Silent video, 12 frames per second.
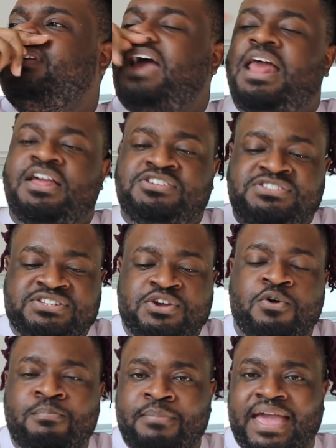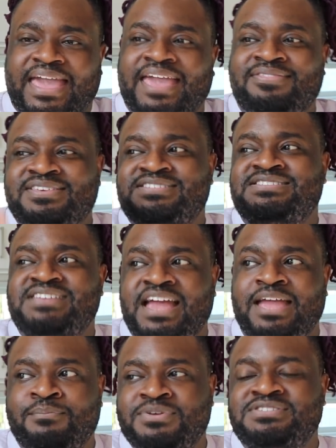y'all are still making the
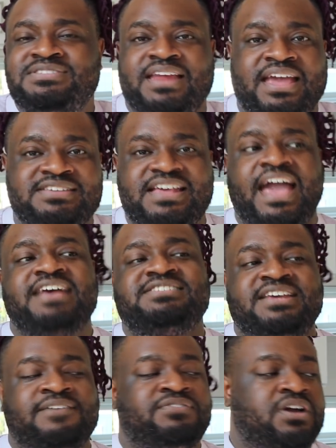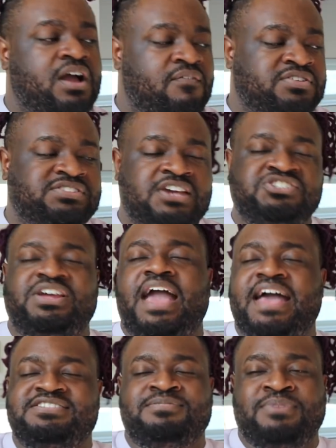same mistakes as if the conversation
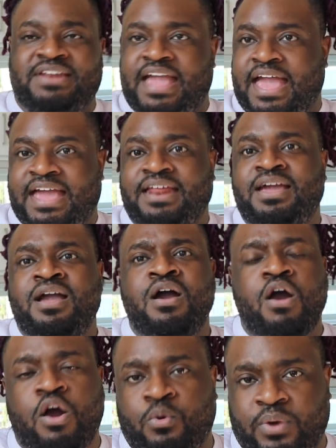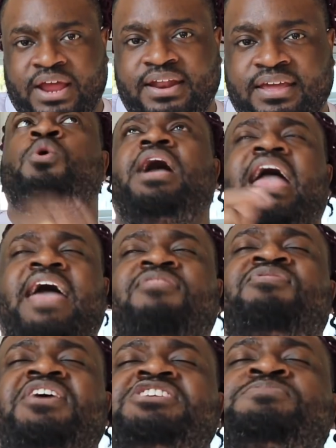hasn't been had already. But
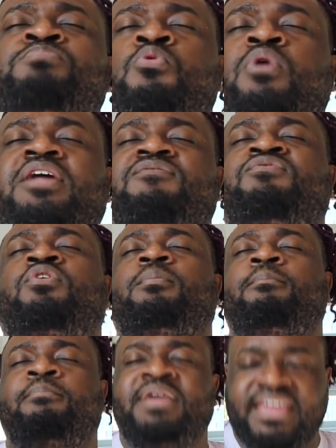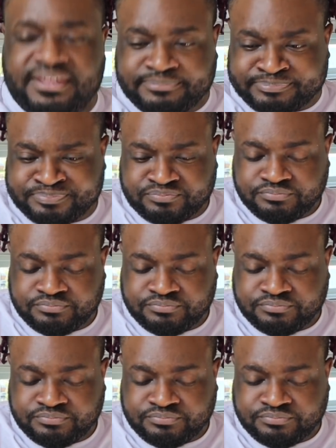at this point, for me,